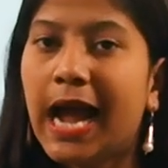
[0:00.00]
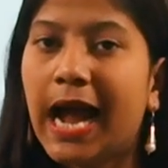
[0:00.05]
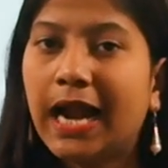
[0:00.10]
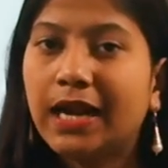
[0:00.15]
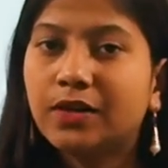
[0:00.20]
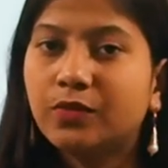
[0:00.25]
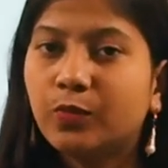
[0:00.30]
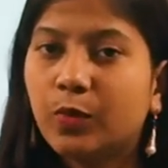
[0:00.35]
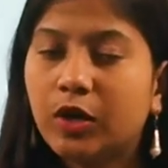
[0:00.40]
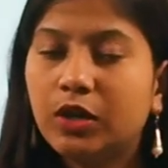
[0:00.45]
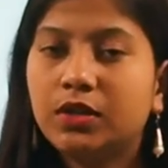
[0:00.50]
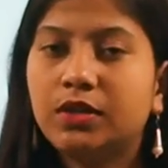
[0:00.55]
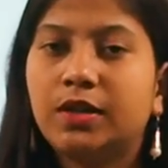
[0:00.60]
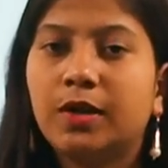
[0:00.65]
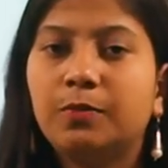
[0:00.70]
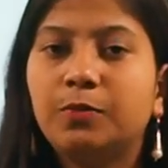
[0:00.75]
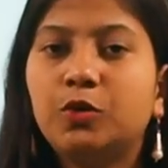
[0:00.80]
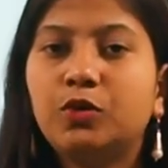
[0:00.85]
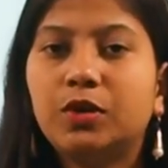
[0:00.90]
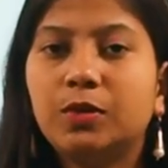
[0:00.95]
And
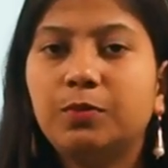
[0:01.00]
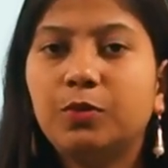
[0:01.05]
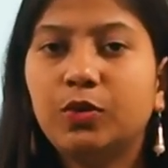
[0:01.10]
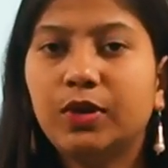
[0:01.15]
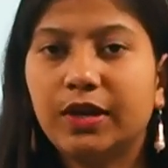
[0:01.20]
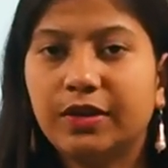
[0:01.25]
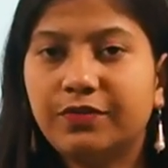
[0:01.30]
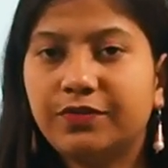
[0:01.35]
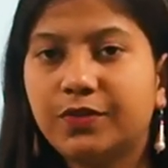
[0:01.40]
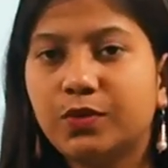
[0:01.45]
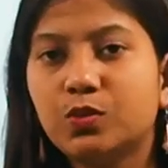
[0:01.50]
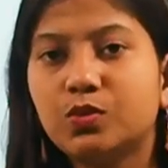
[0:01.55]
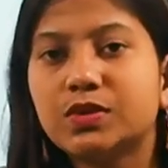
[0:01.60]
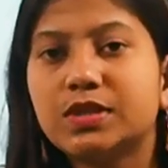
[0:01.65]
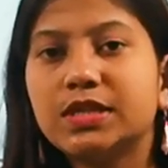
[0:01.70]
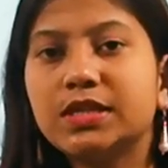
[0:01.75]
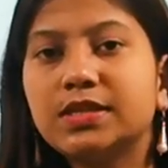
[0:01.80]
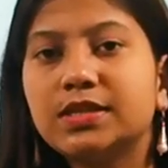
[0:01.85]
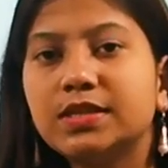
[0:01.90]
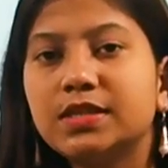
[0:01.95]
W W F
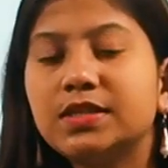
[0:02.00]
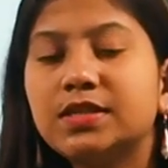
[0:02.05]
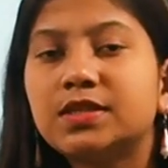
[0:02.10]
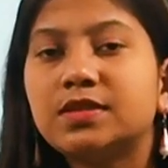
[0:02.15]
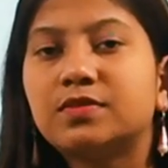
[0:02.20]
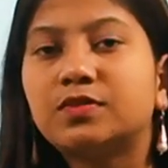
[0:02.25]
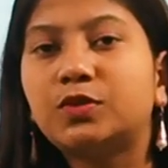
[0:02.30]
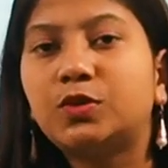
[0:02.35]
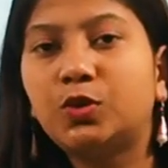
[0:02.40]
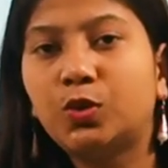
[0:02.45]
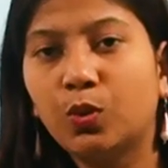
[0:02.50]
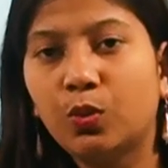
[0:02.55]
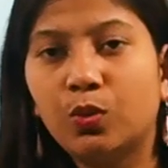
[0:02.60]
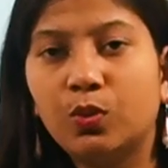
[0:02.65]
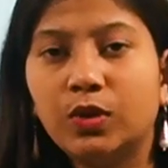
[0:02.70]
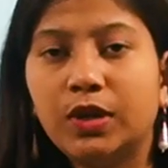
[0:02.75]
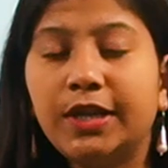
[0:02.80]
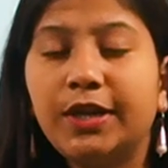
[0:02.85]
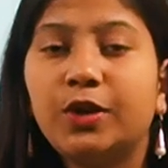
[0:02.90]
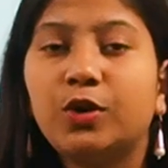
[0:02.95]
uses this
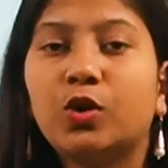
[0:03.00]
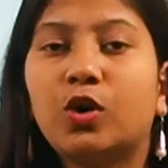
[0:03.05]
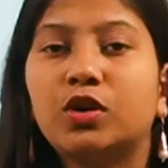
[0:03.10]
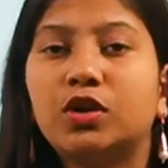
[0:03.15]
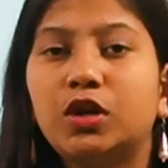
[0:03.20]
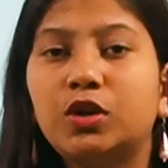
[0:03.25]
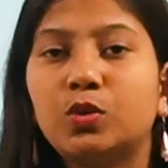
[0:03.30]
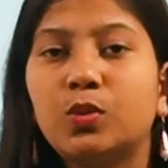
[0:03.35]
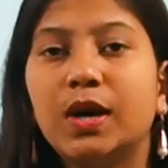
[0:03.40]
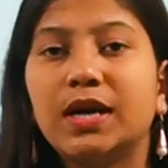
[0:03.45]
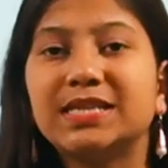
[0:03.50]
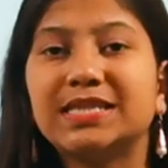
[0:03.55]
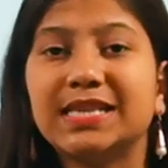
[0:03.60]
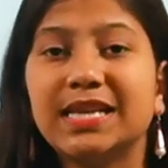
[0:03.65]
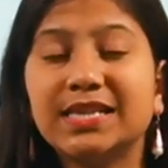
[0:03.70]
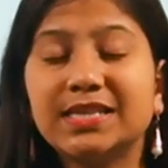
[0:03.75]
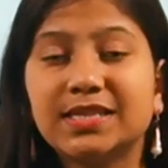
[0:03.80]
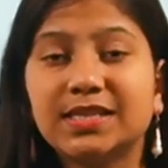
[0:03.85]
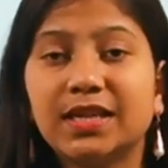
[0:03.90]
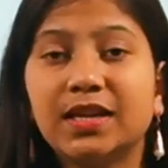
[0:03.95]
tool in order to
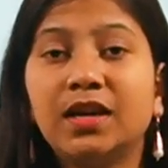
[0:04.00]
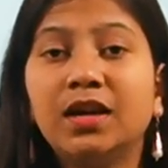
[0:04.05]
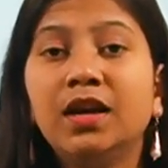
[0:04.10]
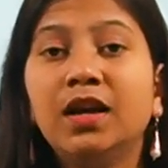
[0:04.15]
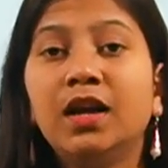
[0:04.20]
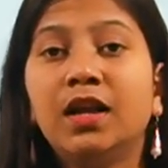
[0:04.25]
assess the